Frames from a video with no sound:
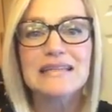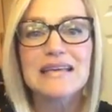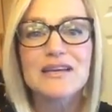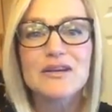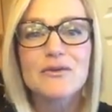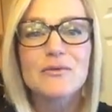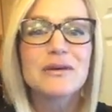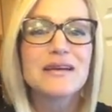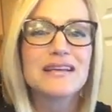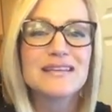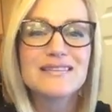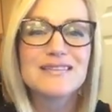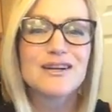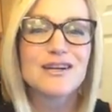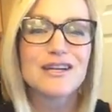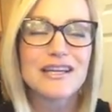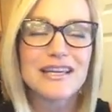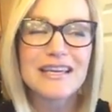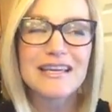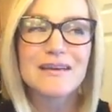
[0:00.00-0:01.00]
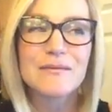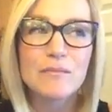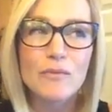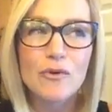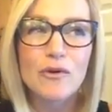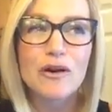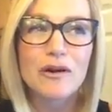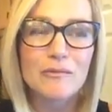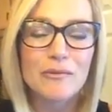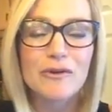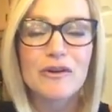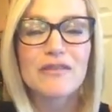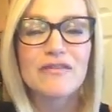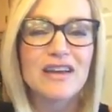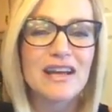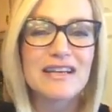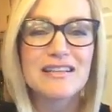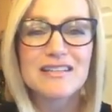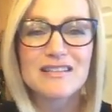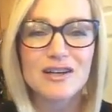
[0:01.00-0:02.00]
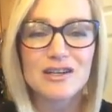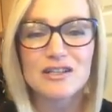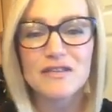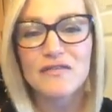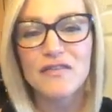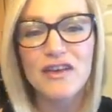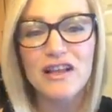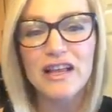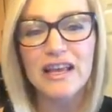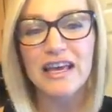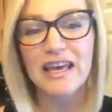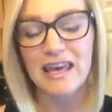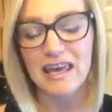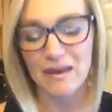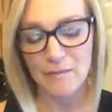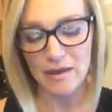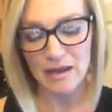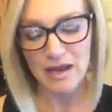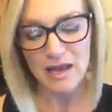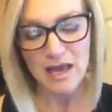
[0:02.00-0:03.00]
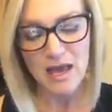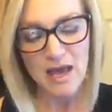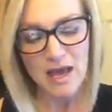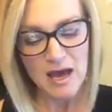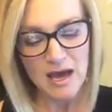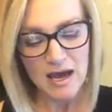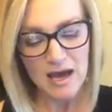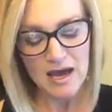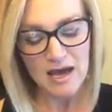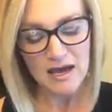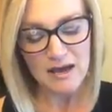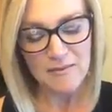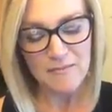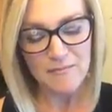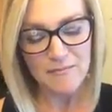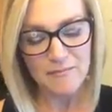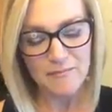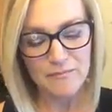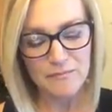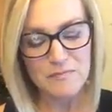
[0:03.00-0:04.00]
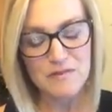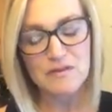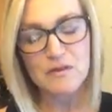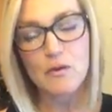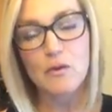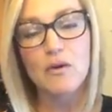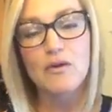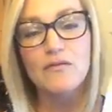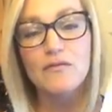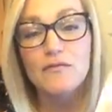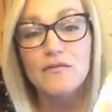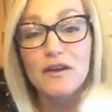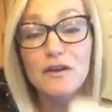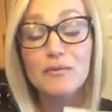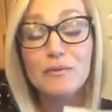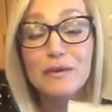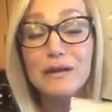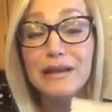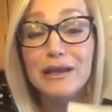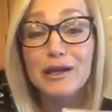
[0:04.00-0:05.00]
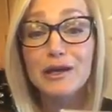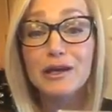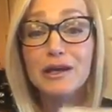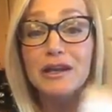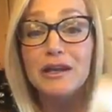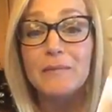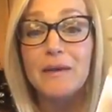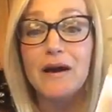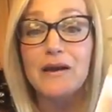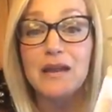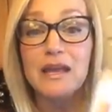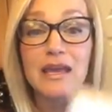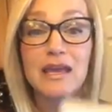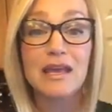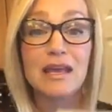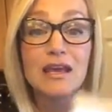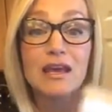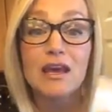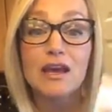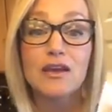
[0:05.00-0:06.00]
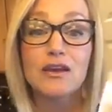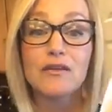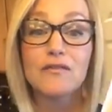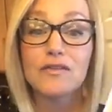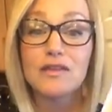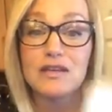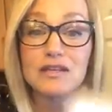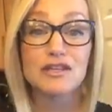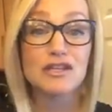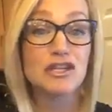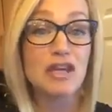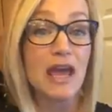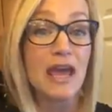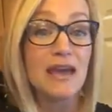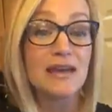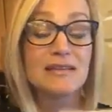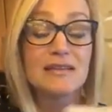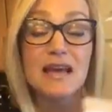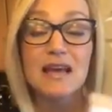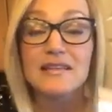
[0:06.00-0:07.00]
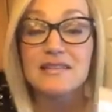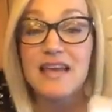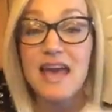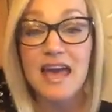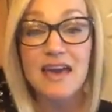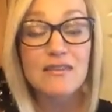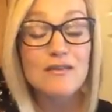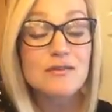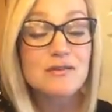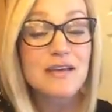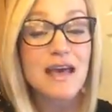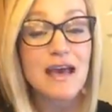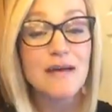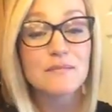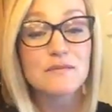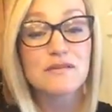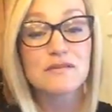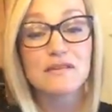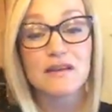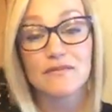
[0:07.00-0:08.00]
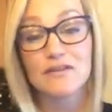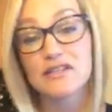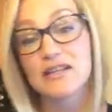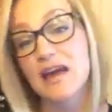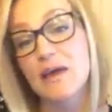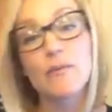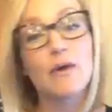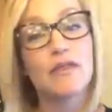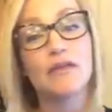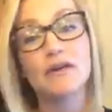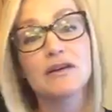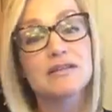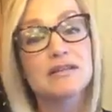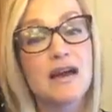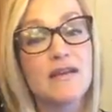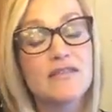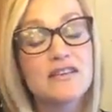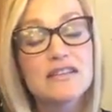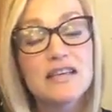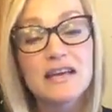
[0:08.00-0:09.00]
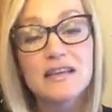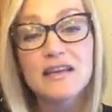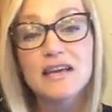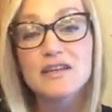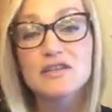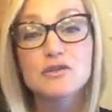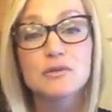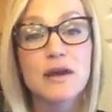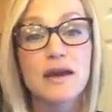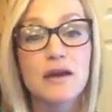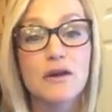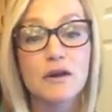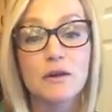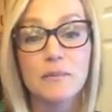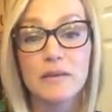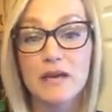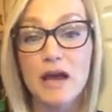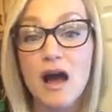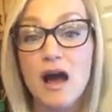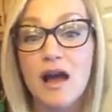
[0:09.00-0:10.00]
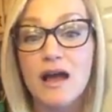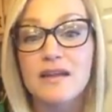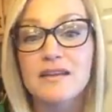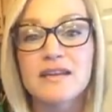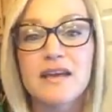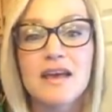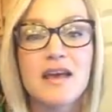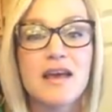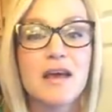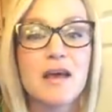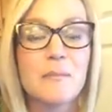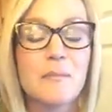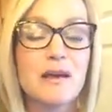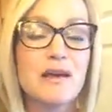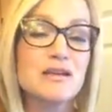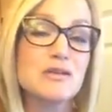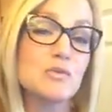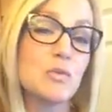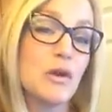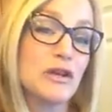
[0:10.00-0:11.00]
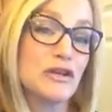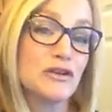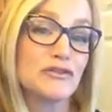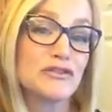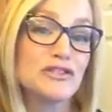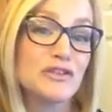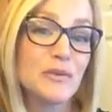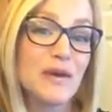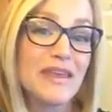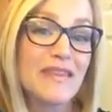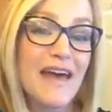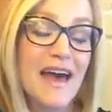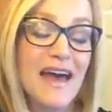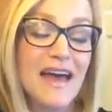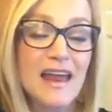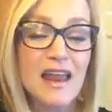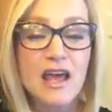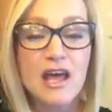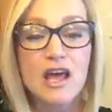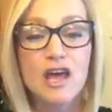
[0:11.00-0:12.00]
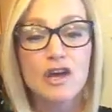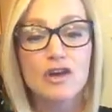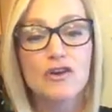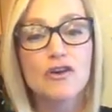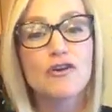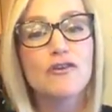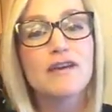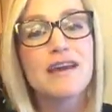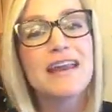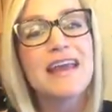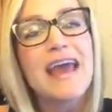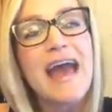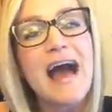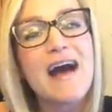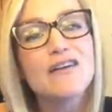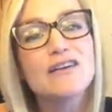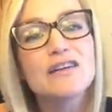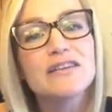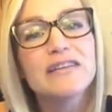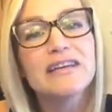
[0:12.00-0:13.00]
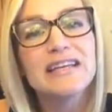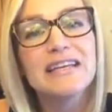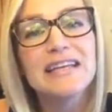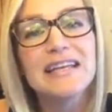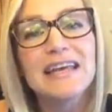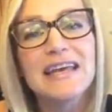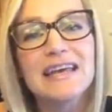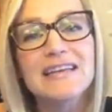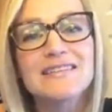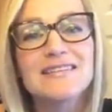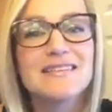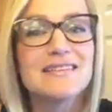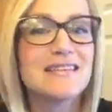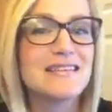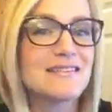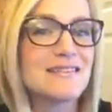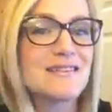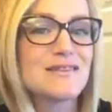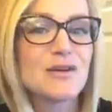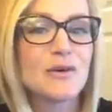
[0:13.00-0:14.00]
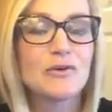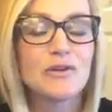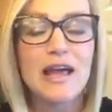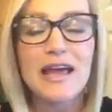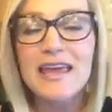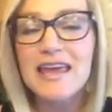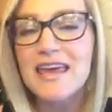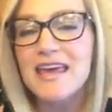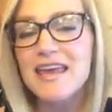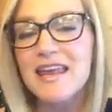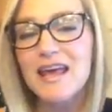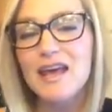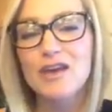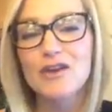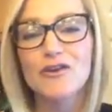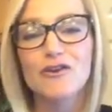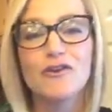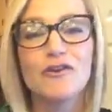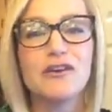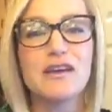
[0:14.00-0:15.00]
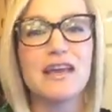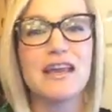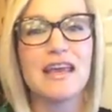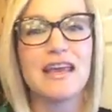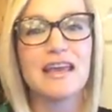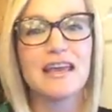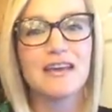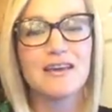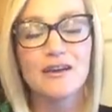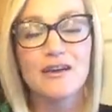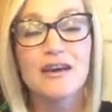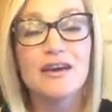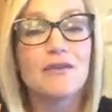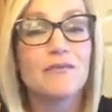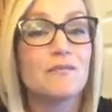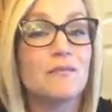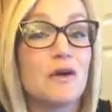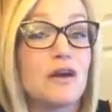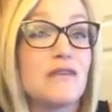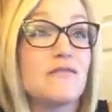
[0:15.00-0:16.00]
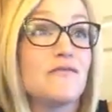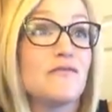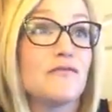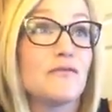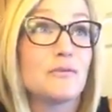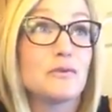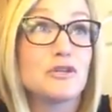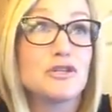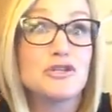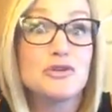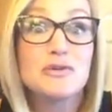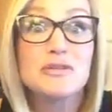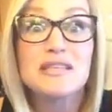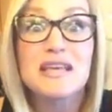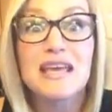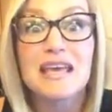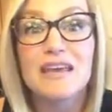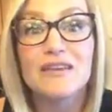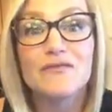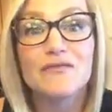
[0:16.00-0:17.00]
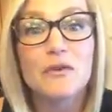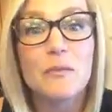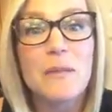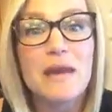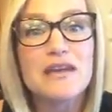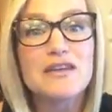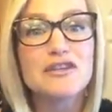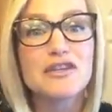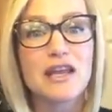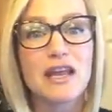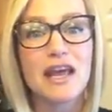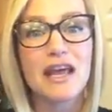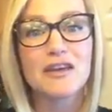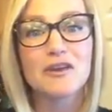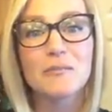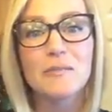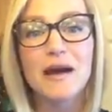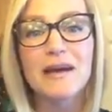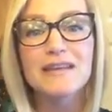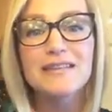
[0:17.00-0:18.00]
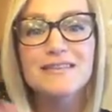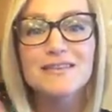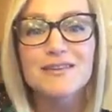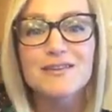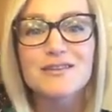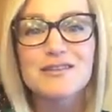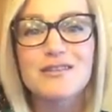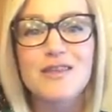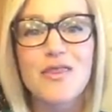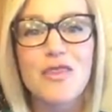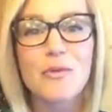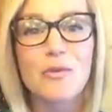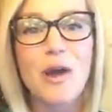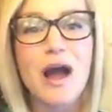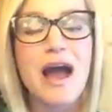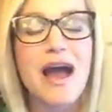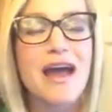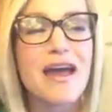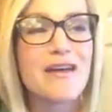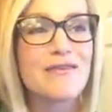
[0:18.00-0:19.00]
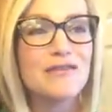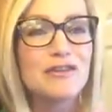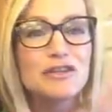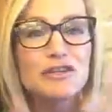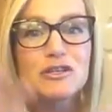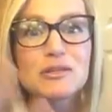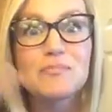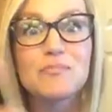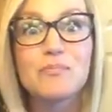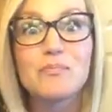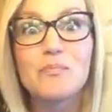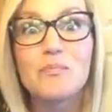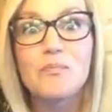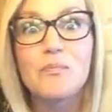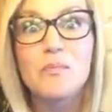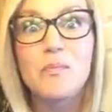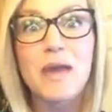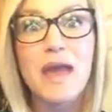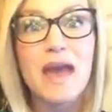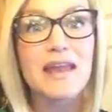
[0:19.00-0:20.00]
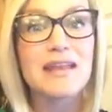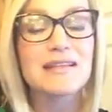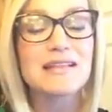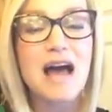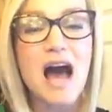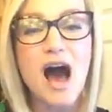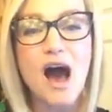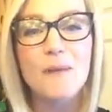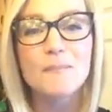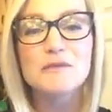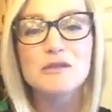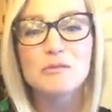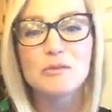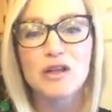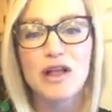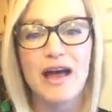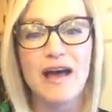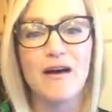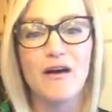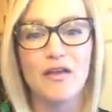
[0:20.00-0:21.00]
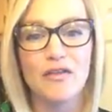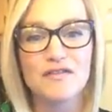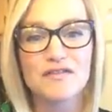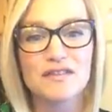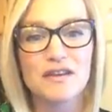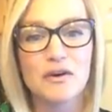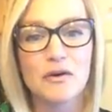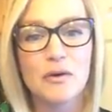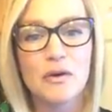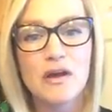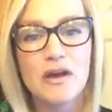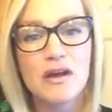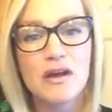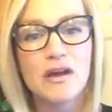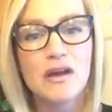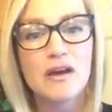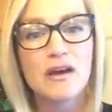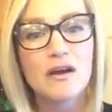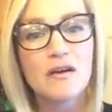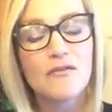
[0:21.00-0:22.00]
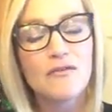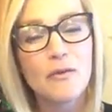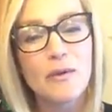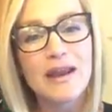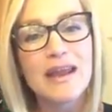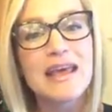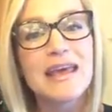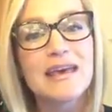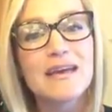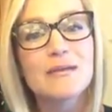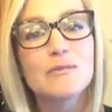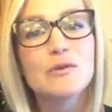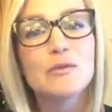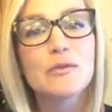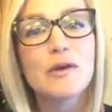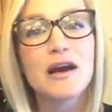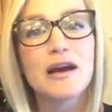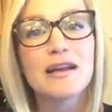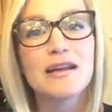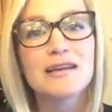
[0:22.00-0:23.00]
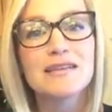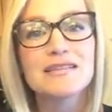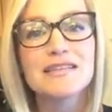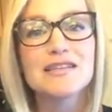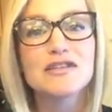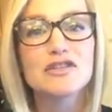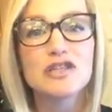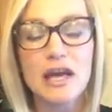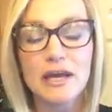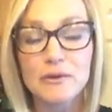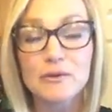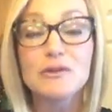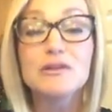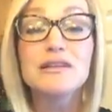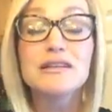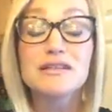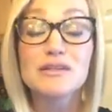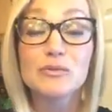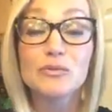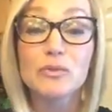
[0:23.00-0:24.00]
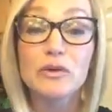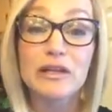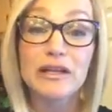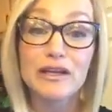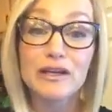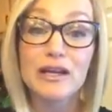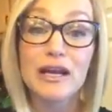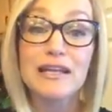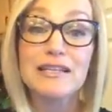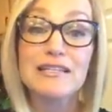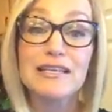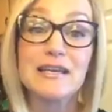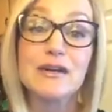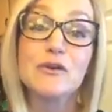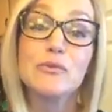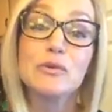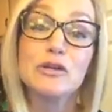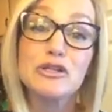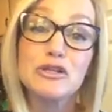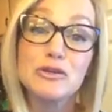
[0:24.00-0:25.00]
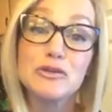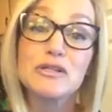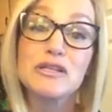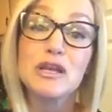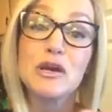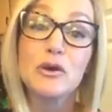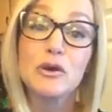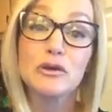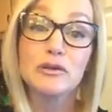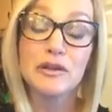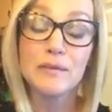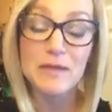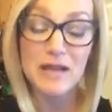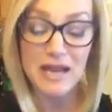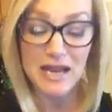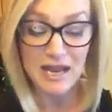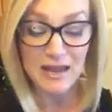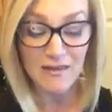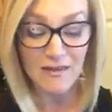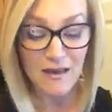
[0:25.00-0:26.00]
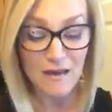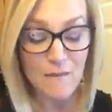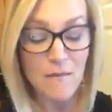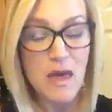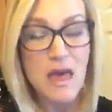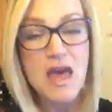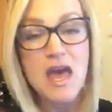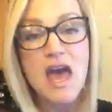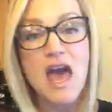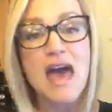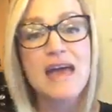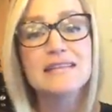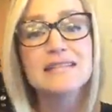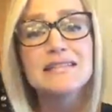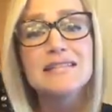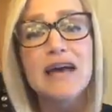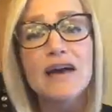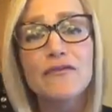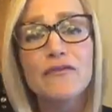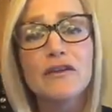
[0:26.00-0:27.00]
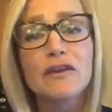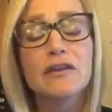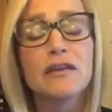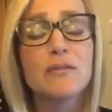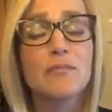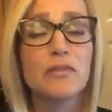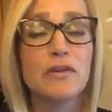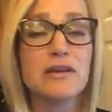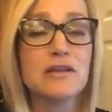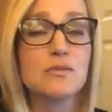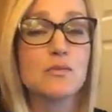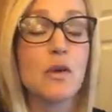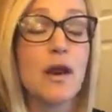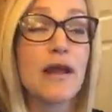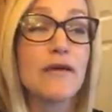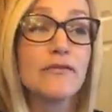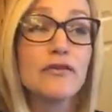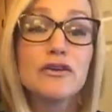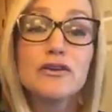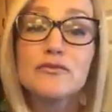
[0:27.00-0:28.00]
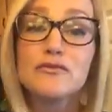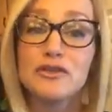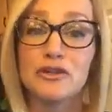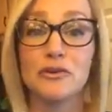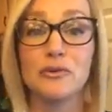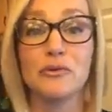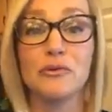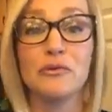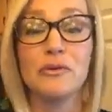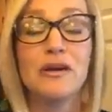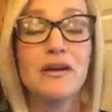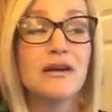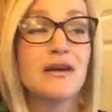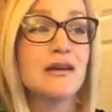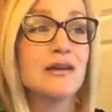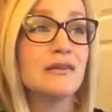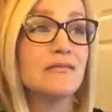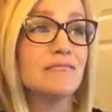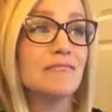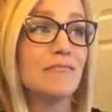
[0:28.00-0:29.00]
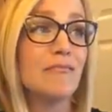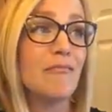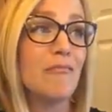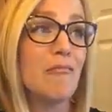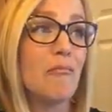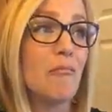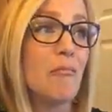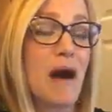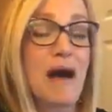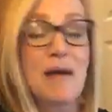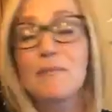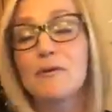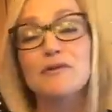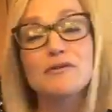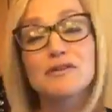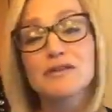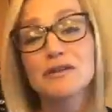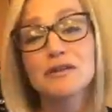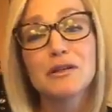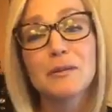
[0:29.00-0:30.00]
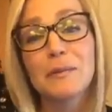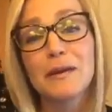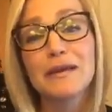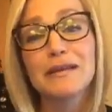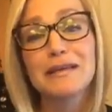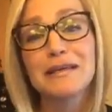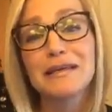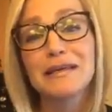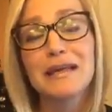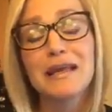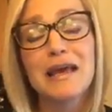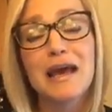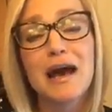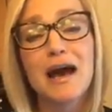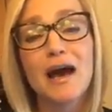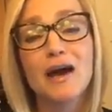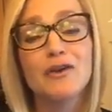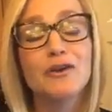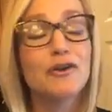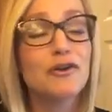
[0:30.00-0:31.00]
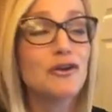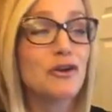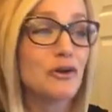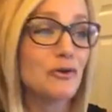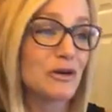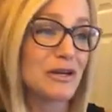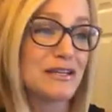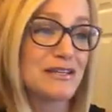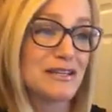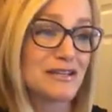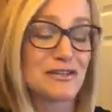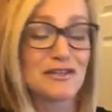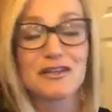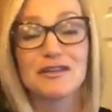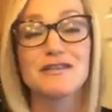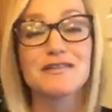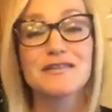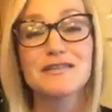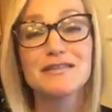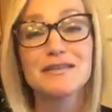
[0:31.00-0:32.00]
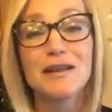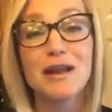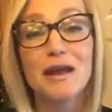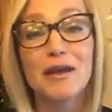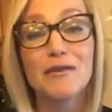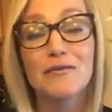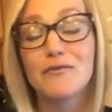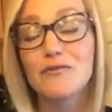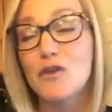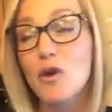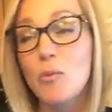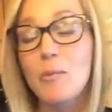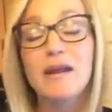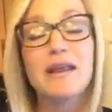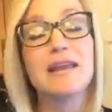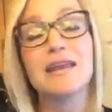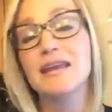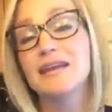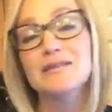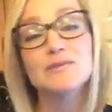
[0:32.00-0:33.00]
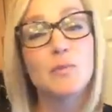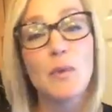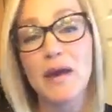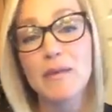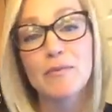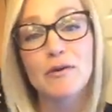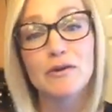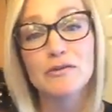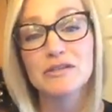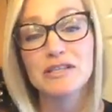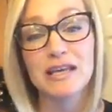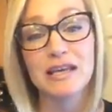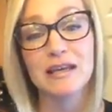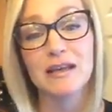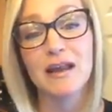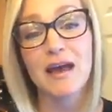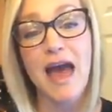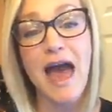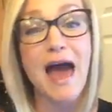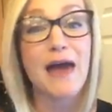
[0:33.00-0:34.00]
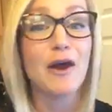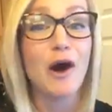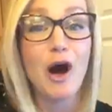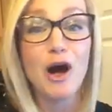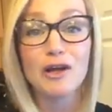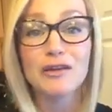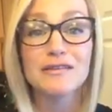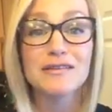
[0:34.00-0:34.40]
I know when I start eating more and more of it, I start to feel icky, but so feel really good about eating these shakes, and take those capsules every day, whether it's on the 10-day shred or beyond, because when you're doing that, you're creating alkalinity. Diseases don't like it. You're creating reducing inflammation, and your body starts to thrive and just be at its optimal health. So avoiding animal products in general is a really good idea, reducing or eliminating them. And definitely, please, whatever you do, my personal opinion, under no conditions, is that nobody needs whey protein at all.